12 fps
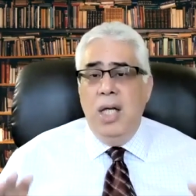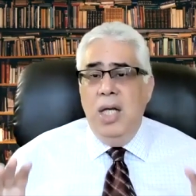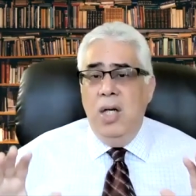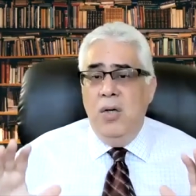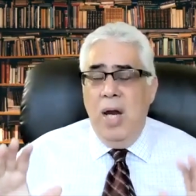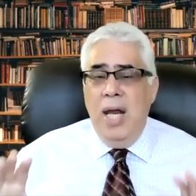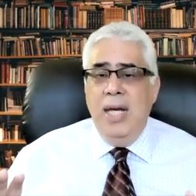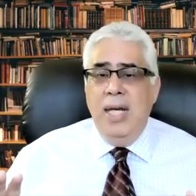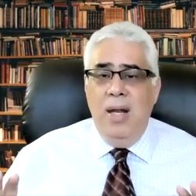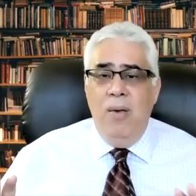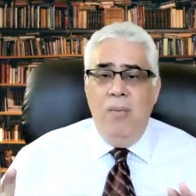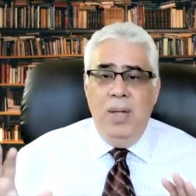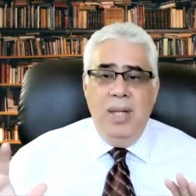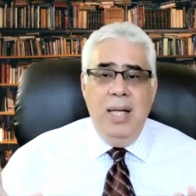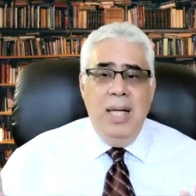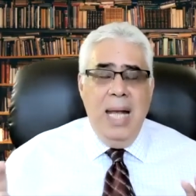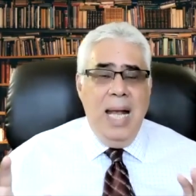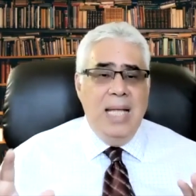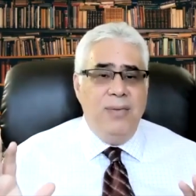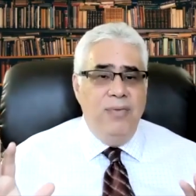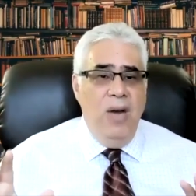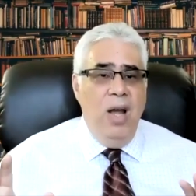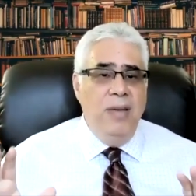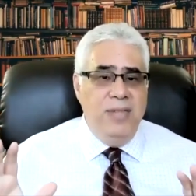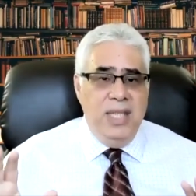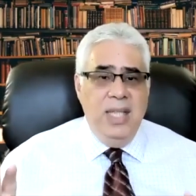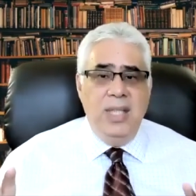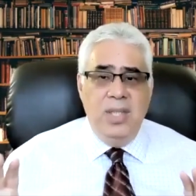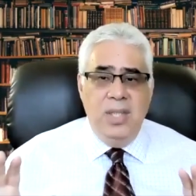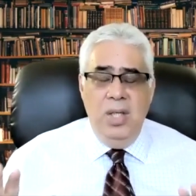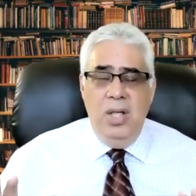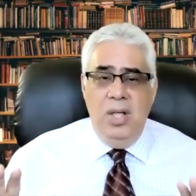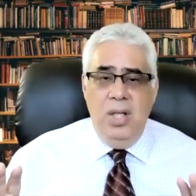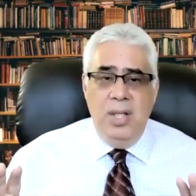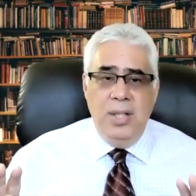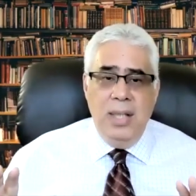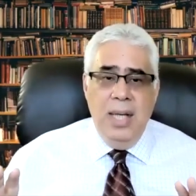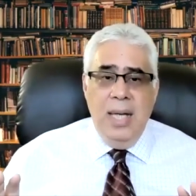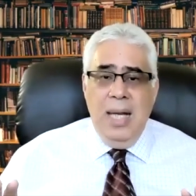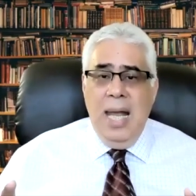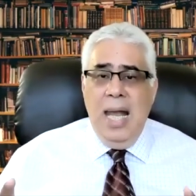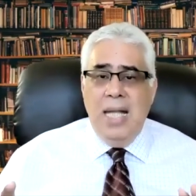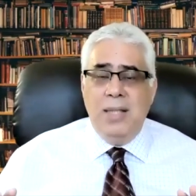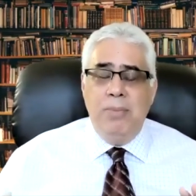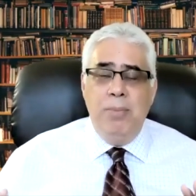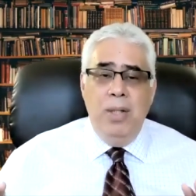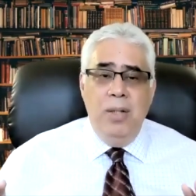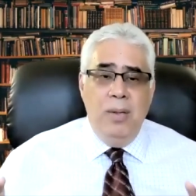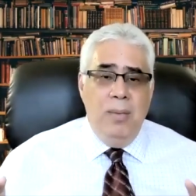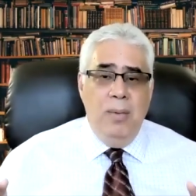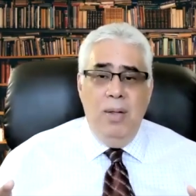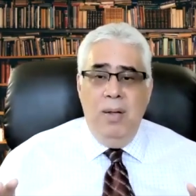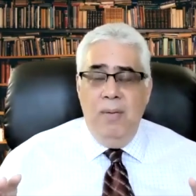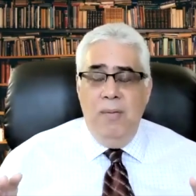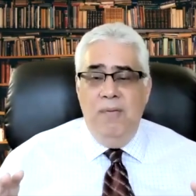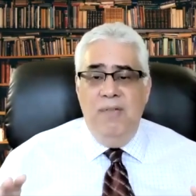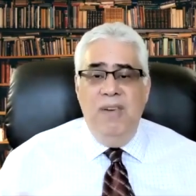Iranian within last five six years has been uh,